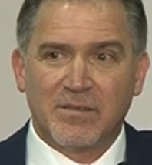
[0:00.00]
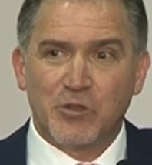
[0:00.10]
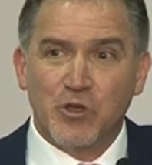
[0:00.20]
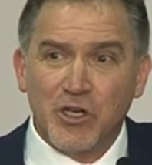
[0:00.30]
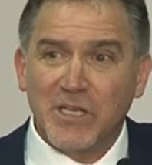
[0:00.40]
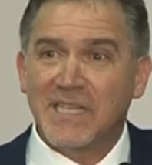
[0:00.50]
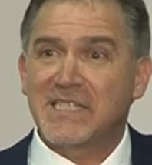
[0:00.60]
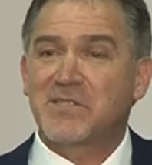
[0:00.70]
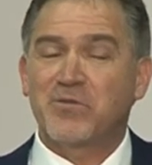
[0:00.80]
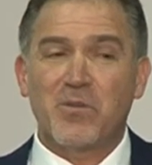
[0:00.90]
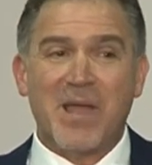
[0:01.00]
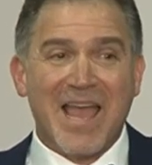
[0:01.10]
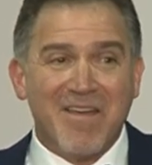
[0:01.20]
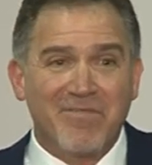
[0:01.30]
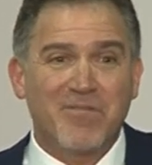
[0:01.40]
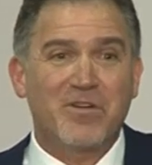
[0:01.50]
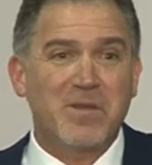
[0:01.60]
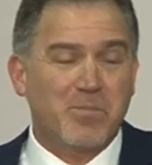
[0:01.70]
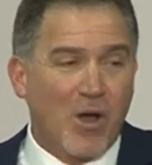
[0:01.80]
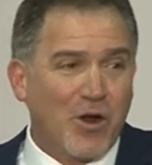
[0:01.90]
Journalists from every
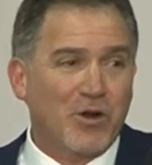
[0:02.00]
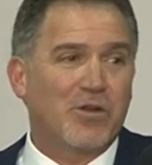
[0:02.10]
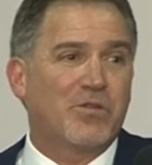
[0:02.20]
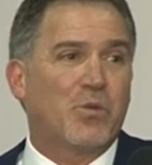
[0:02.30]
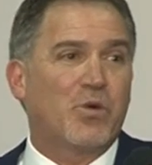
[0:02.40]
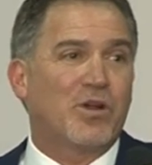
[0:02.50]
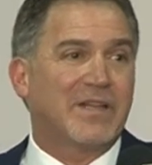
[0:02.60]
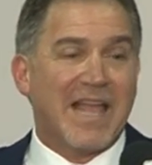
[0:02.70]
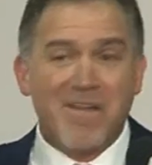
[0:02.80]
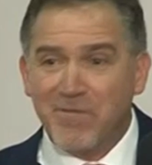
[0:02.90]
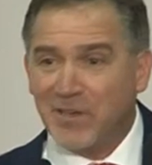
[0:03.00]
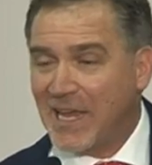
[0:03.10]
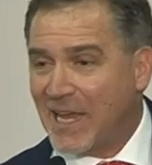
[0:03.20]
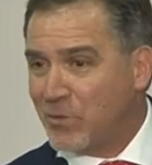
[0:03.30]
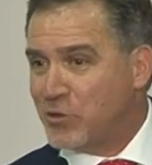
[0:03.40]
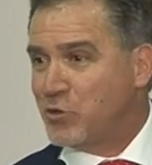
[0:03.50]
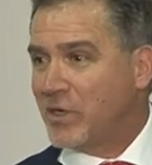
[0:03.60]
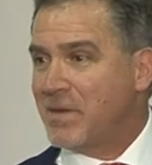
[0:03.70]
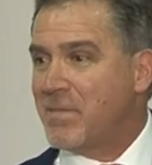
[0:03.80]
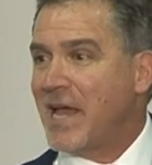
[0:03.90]
part of the world, every language you
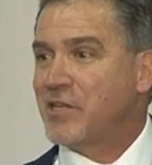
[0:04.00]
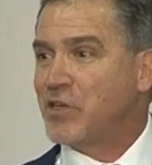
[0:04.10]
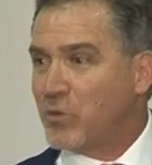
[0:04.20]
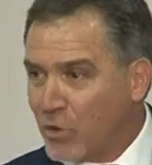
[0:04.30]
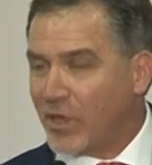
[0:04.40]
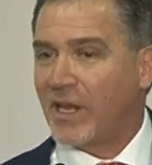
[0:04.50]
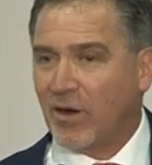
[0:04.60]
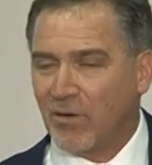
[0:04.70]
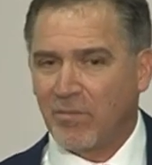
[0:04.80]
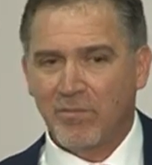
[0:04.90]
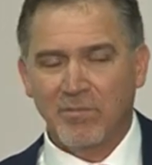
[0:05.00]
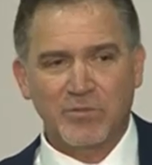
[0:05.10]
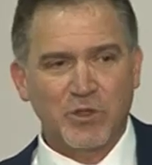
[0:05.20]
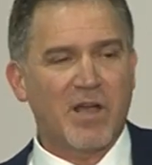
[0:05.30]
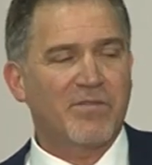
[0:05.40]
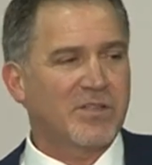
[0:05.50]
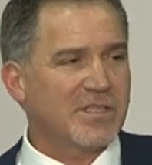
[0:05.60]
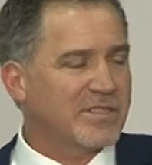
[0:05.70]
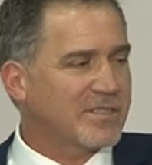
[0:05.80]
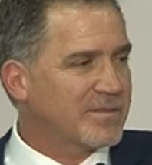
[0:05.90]
can imagine, were there to cover
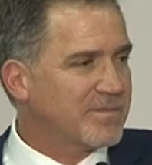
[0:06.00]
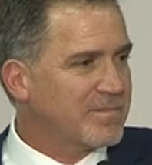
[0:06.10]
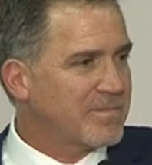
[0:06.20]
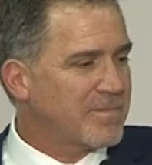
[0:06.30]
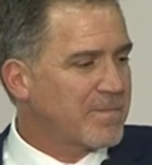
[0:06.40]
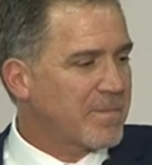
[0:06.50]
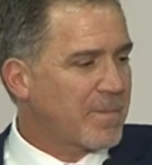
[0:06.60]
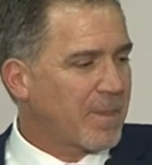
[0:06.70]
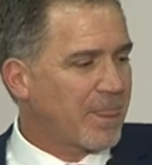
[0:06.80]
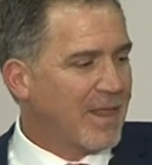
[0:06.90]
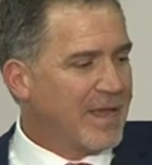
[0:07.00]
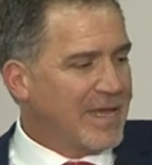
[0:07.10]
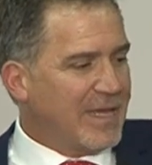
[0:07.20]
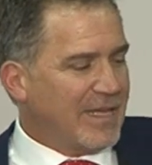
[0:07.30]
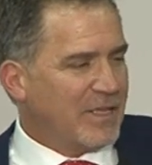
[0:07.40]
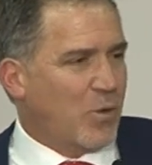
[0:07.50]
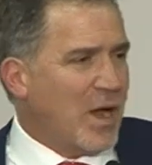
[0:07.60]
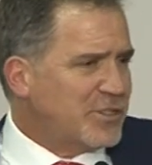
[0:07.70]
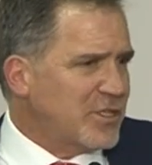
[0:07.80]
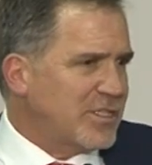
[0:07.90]
this. And the
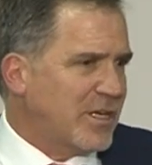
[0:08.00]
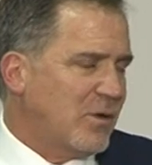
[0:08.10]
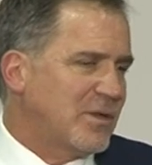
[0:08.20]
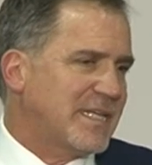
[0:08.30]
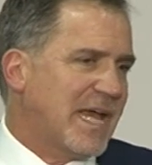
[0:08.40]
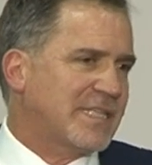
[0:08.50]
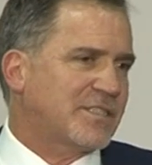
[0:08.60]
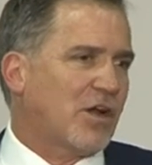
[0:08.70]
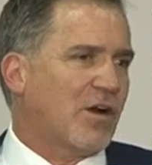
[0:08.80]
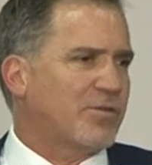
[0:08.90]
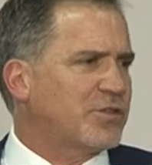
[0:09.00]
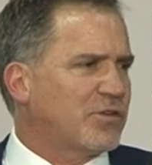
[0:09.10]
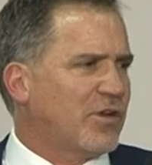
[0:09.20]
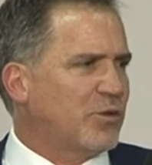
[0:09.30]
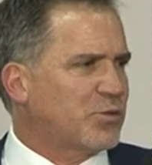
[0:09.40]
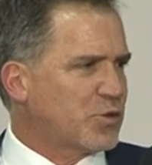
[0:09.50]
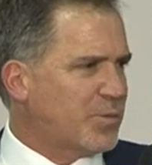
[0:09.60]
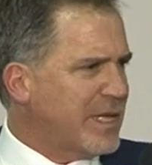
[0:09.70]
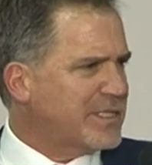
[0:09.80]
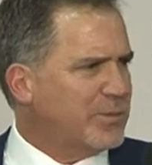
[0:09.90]
questions that are always asked are, first of all, who's
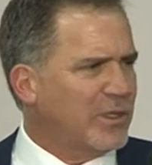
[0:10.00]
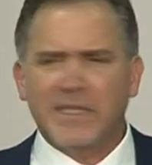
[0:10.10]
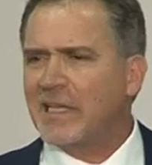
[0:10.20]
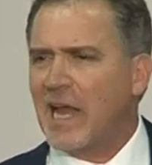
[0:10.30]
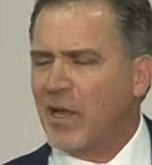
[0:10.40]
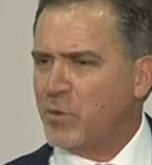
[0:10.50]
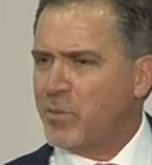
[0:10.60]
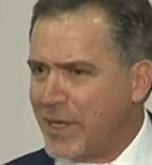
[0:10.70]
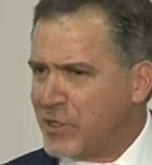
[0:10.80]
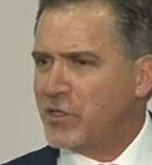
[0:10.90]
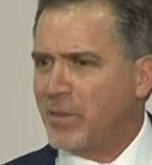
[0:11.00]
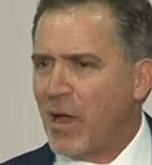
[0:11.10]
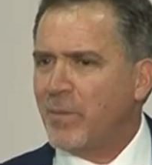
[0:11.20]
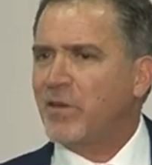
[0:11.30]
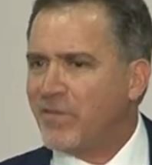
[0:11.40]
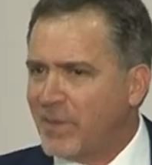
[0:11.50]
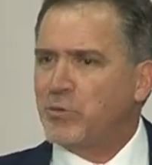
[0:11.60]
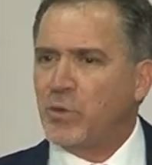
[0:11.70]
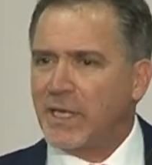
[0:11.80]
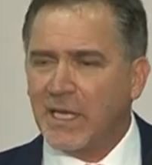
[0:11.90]
responsible, and then how do we punish them? How many of them
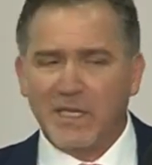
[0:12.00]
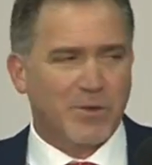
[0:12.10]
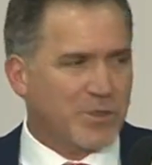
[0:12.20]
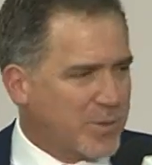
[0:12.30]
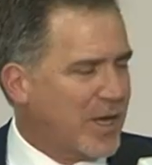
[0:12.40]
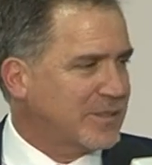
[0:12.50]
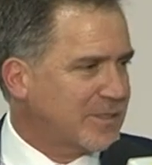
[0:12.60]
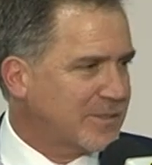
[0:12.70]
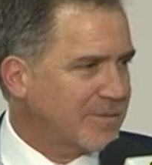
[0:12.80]
do we kill in response?